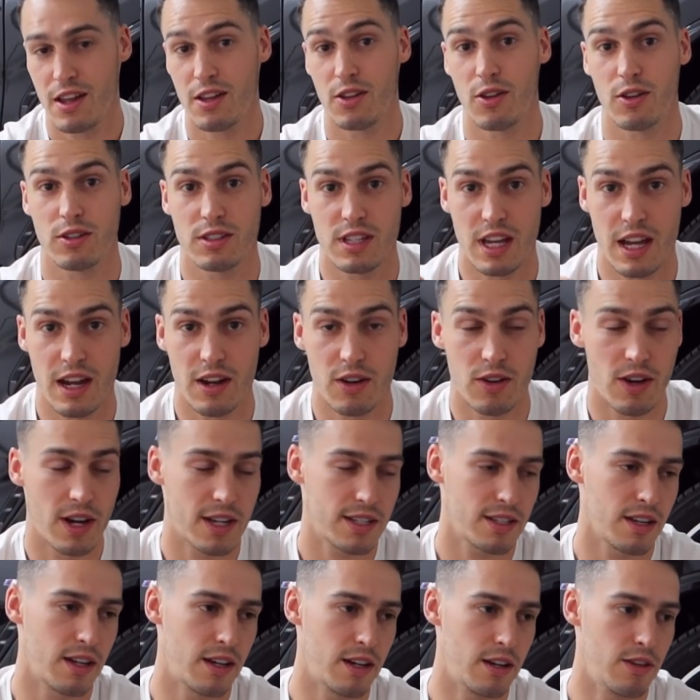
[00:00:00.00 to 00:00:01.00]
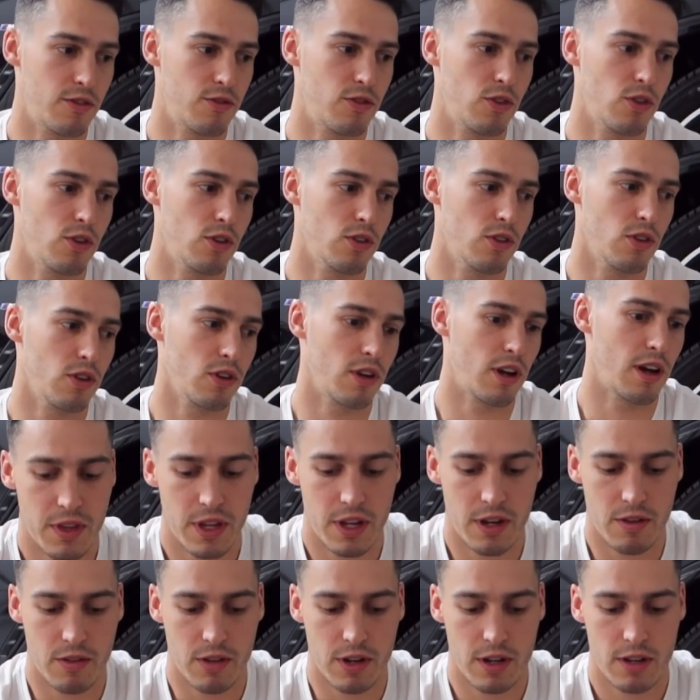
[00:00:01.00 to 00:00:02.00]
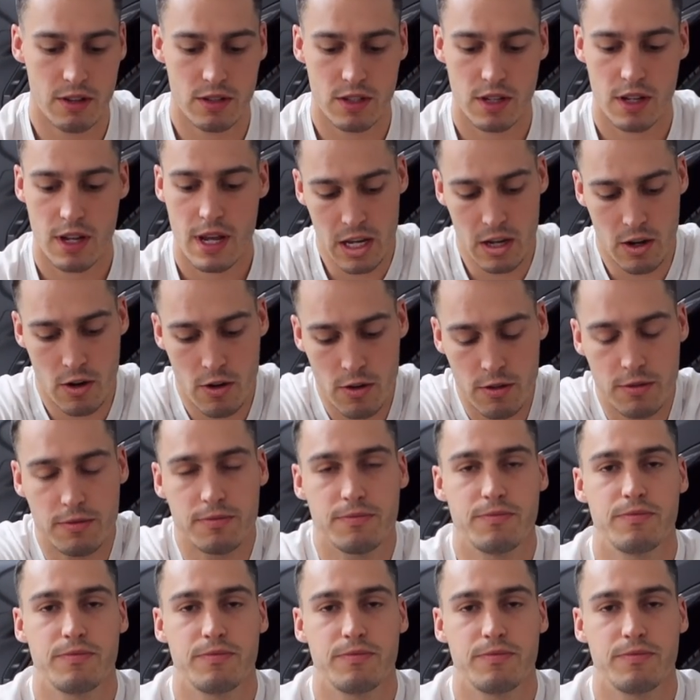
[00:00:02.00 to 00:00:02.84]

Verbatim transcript: locked down, isolated for longer than everyone else, but you know,